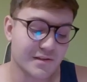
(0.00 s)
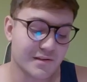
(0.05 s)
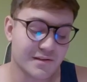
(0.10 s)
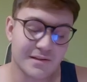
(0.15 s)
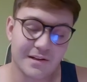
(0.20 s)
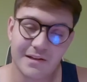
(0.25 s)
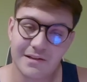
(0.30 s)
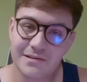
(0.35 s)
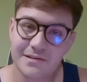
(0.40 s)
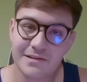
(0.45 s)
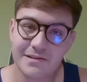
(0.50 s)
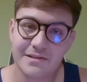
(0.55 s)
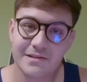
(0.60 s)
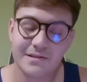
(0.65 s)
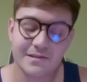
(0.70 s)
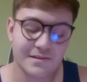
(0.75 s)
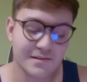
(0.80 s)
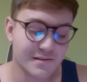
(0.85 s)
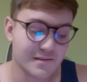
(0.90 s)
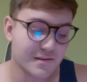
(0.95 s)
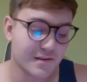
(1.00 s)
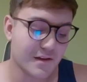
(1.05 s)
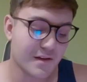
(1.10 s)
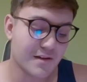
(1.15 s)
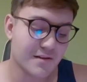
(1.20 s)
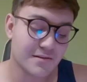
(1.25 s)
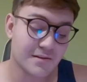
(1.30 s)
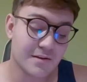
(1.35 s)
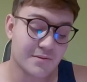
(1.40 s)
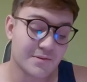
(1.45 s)
It's holiday season,
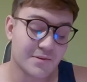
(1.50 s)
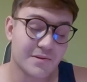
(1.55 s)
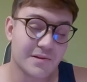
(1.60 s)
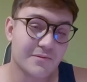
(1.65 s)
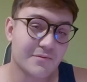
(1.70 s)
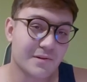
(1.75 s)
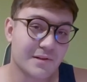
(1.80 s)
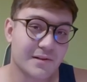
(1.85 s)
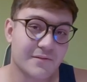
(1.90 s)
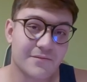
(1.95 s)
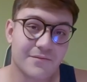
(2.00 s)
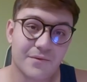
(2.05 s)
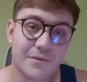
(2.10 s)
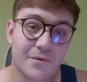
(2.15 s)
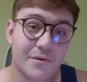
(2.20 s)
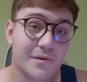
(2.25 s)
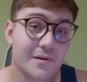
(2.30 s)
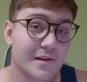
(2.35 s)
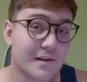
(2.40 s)
so I was only working four,